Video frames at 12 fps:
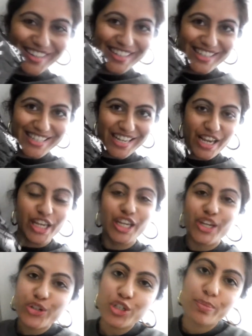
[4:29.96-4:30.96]
It's a
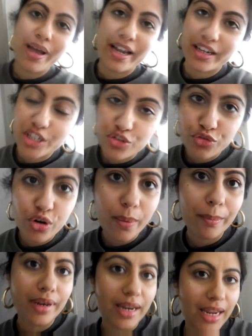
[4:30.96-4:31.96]
huge package
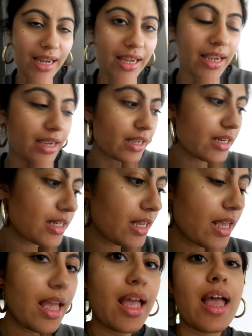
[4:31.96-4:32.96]
from Naked
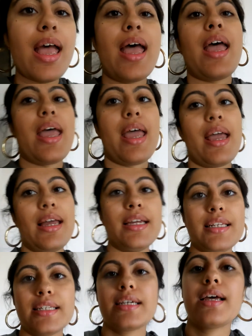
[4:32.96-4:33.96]

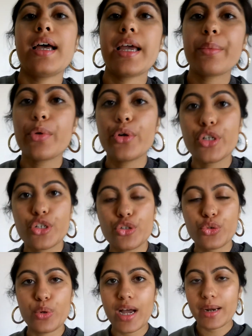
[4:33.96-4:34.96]
and I'm going to
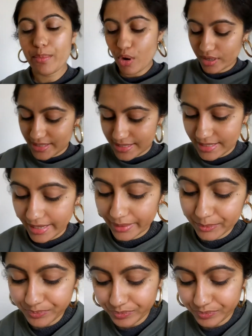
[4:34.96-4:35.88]
do unboxing.